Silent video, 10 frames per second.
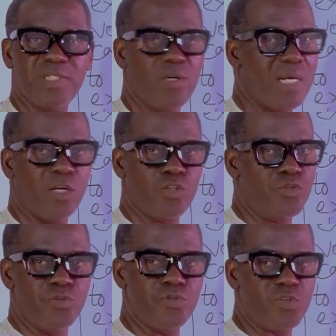They were not
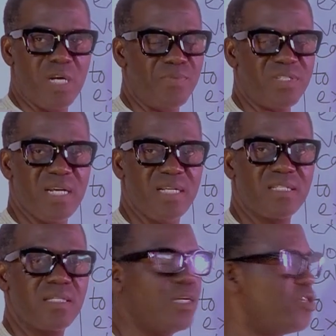used to
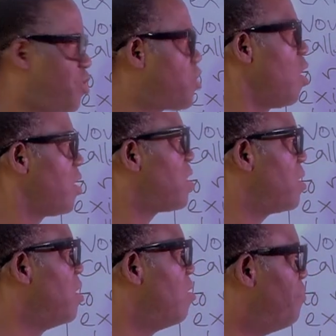represent short
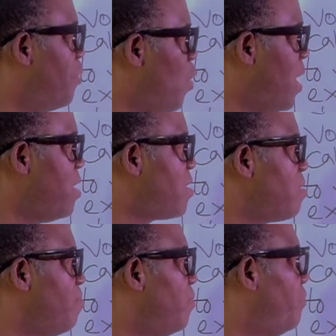
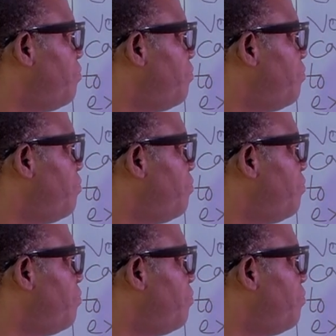vowels.